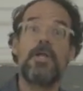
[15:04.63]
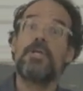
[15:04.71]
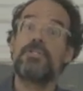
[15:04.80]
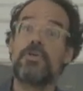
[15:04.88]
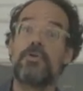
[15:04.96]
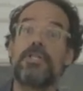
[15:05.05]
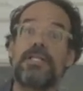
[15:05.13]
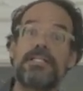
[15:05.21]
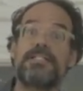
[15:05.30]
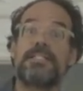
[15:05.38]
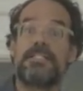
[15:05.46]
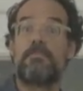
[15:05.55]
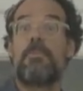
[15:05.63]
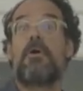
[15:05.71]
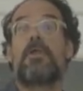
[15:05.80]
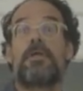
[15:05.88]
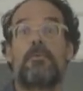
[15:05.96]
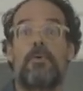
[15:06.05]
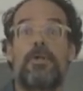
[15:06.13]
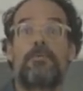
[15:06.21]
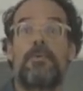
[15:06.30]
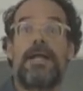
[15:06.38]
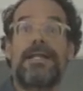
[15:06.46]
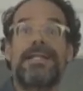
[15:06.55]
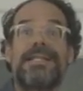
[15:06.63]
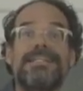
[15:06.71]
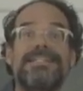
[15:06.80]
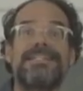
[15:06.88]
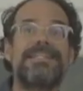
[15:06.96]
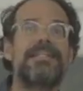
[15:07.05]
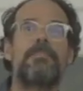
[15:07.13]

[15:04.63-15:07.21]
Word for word: So this is Bollywood, right? This, the